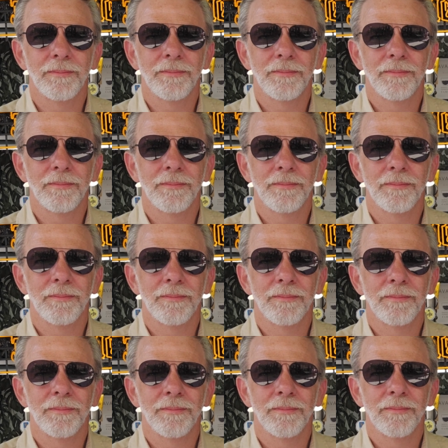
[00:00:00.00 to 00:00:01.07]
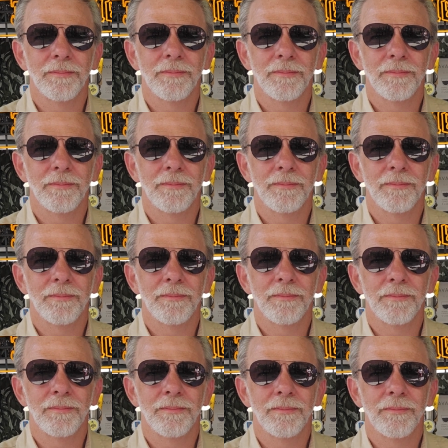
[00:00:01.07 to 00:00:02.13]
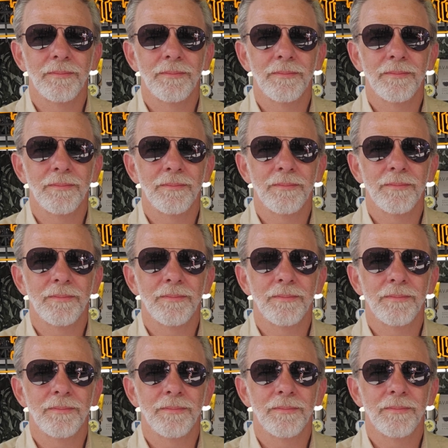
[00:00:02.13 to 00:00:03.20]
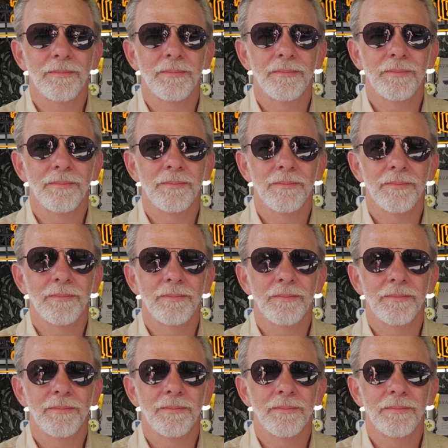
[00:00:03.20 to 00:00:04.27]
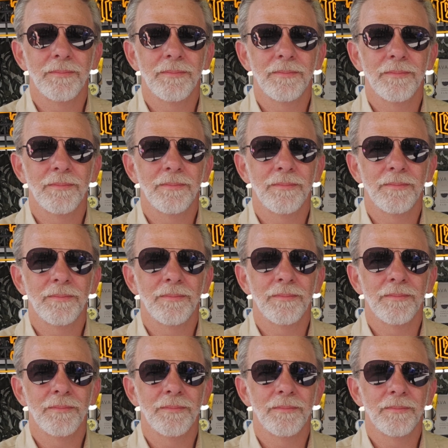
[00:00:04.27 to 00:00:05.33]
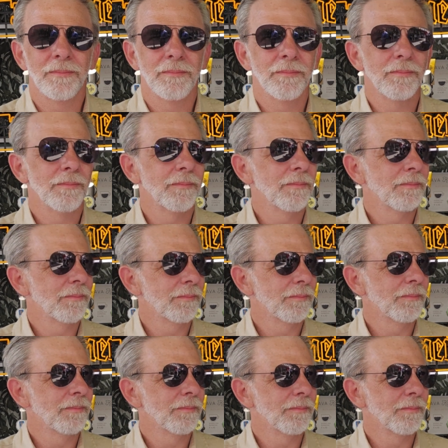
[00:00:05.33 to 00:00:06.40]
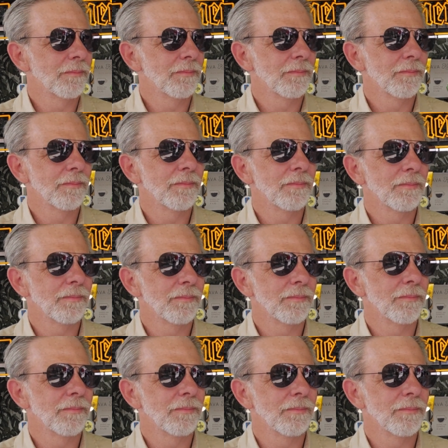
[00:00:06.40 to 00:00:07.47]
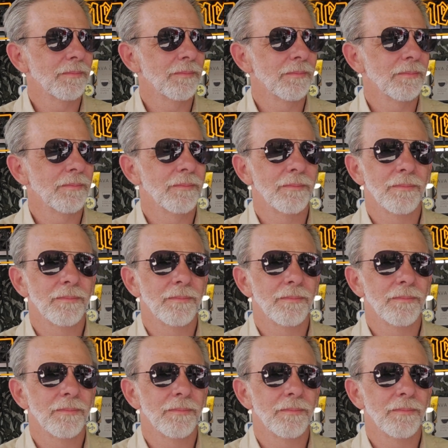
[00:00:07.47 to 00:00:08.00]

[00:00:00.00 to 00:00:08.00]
The person shown says nothing.